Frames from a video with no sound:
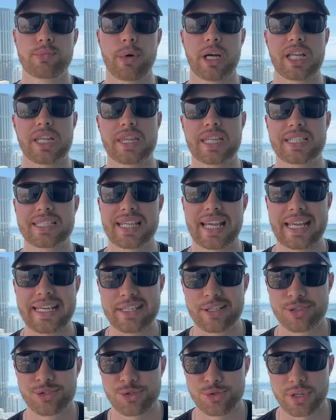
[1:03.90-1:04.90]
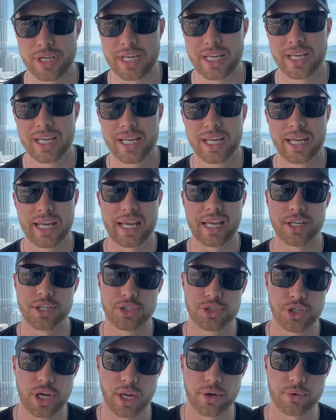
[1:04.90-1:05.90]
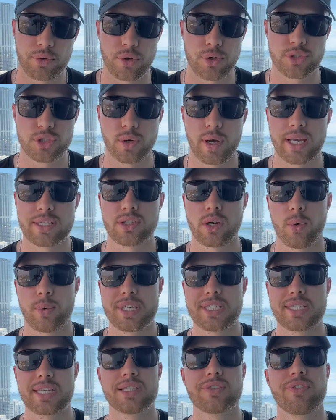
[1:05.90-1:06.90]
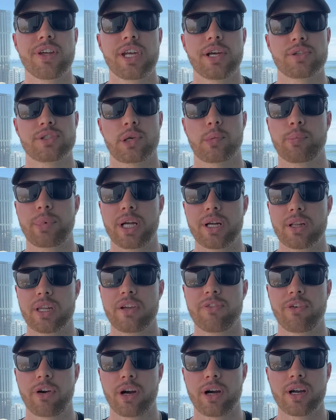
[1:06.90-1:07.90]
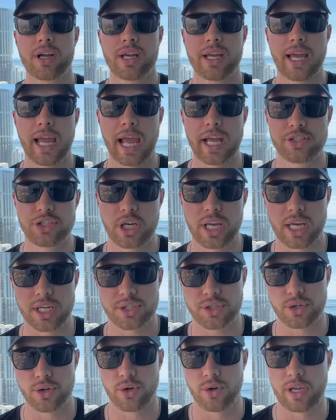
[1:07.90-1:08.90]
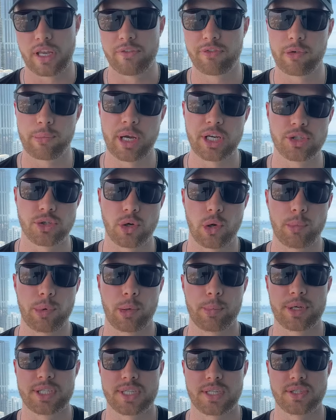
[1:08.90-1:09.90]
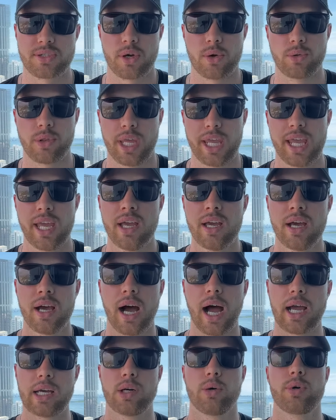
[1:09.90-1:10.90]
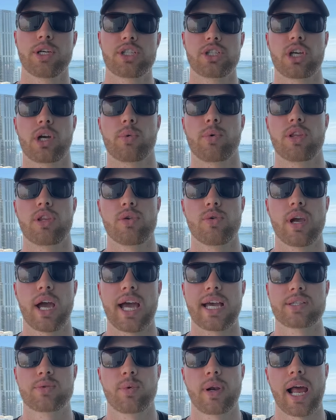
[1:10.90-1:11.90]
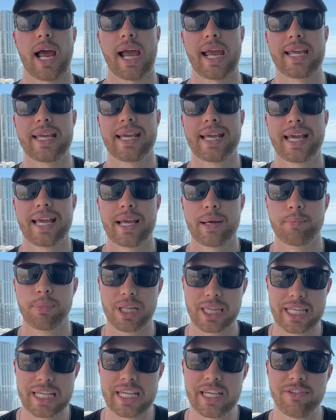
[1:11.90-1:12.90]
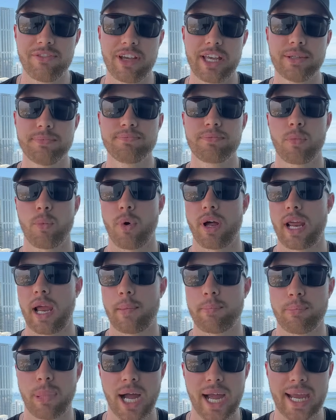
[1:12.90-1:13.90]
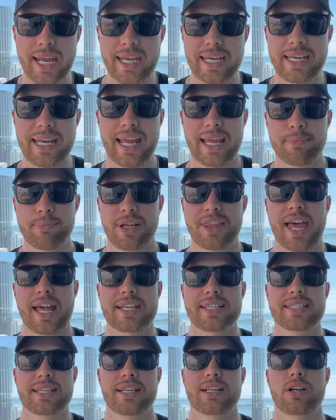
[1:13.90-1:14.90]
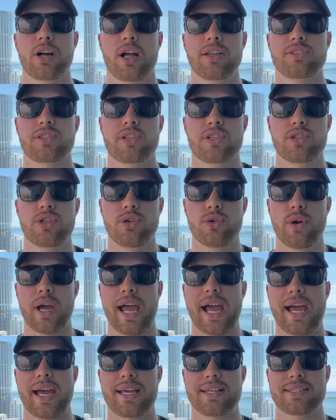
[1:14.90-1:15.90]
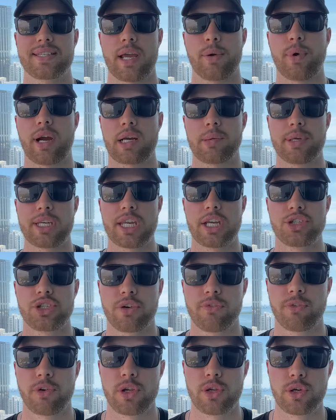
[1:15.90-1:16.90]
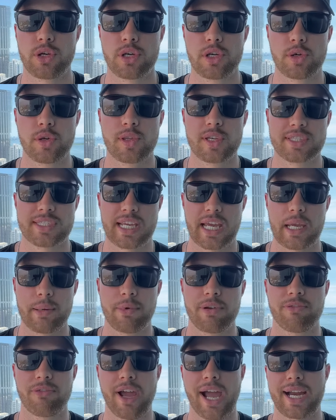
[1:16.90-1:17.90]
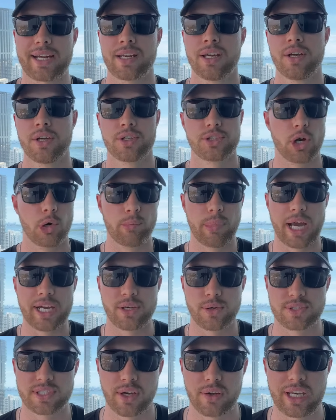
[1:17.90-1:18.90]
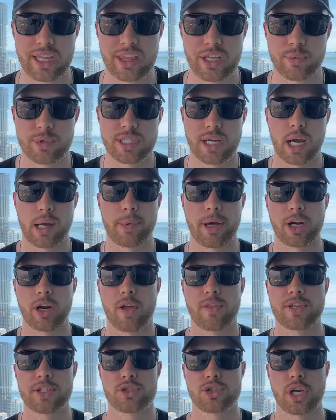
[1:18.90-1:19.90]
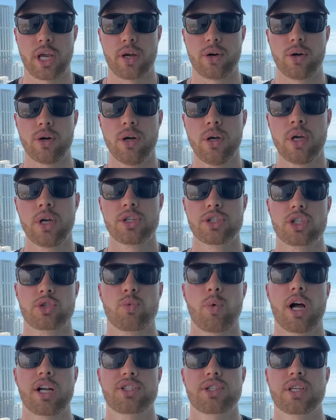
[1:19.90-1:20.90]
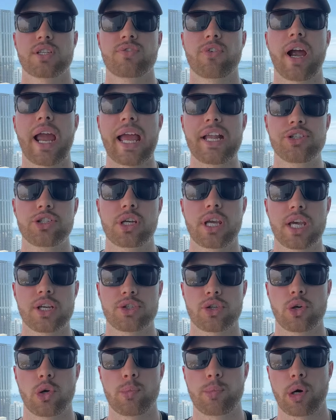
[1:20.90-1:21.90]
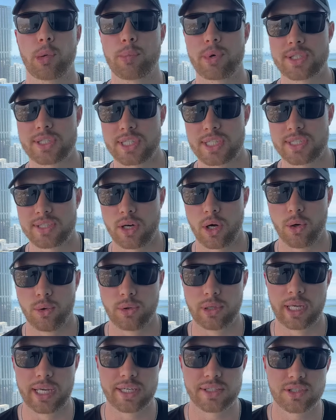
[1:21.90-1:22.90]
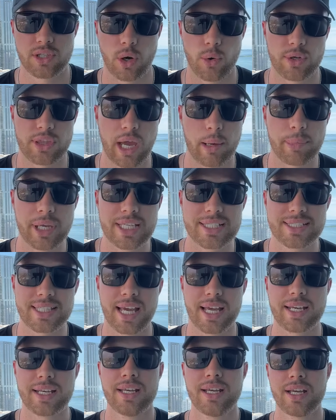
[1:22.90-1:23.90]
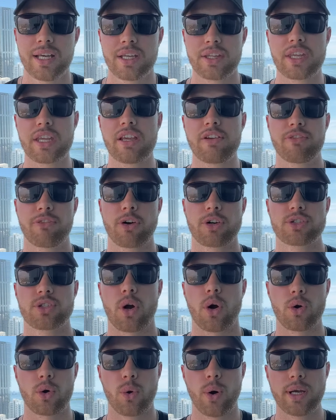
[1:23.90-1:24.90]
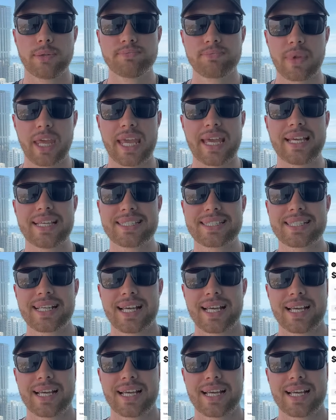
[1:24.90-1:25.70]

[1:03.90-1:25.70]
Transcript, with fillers: money in this industry in general. So as always, these videos are purely for educational, informational purposes only. I always share with you guys what I believe in, what I'm buying, but that doesn't constitute as a recommendation for you to do the same. In fact, don't buy, don't sell anything we talk about on this channel. Just watch this for educational purposes only. So with that being said, the first altcoin is